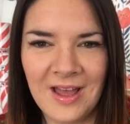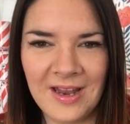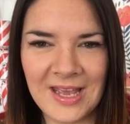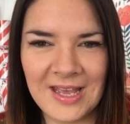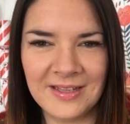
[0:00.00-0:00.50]

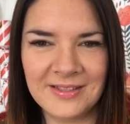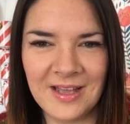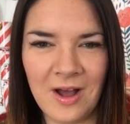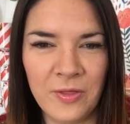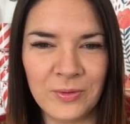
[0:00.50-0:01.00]
And
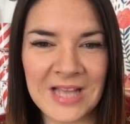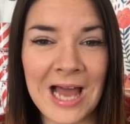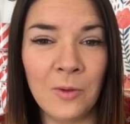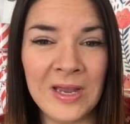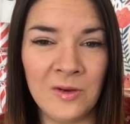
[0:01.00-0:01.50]
it's, I thought it was a
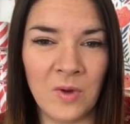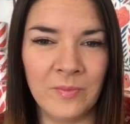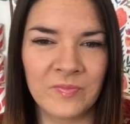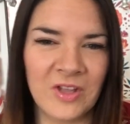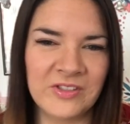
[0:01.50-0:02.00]
Halloween
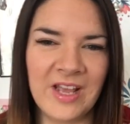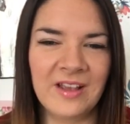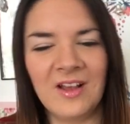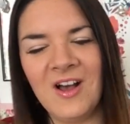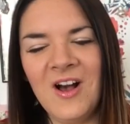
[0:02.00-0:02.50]
one. I was
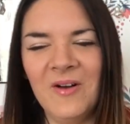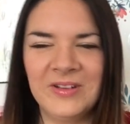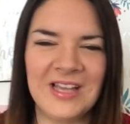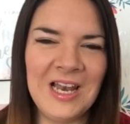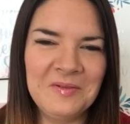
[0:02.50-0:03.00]
like, oh,
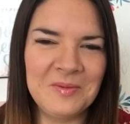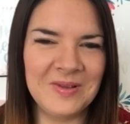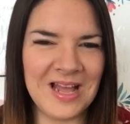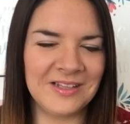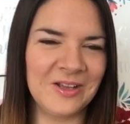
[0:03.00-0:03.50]
it's Halloween,
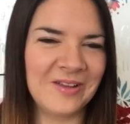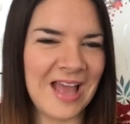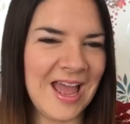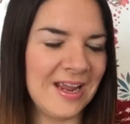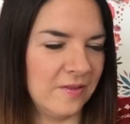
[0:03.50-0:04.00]
but that's
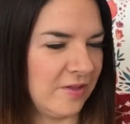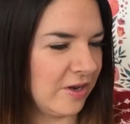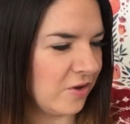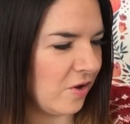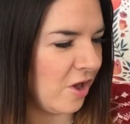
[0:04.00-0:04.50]
okay. And
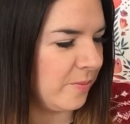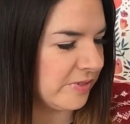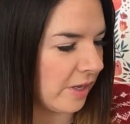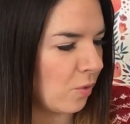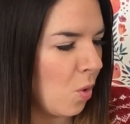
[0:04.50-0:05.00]
then I got home, I
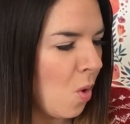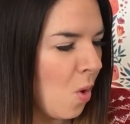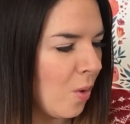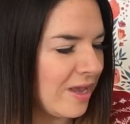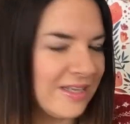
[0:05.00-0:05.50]
was like,
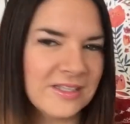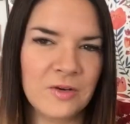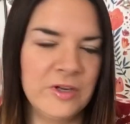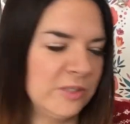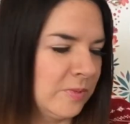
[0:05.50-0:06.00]
oh, it's
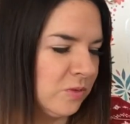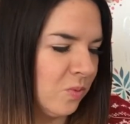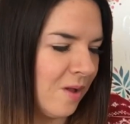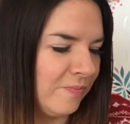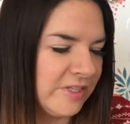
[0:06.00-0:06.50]
a
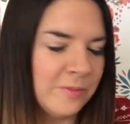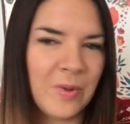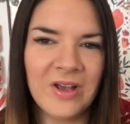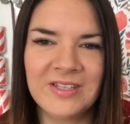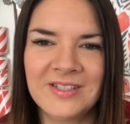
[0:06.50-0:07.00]
Christmas one,
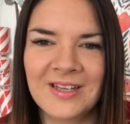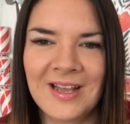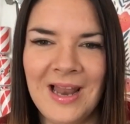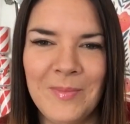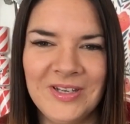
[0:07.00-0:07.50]
spiced
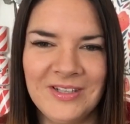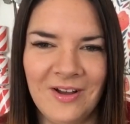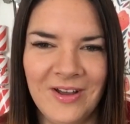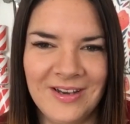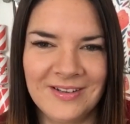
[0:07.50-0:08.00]

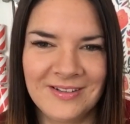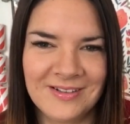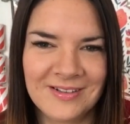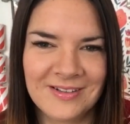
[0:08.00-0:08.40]
clementine.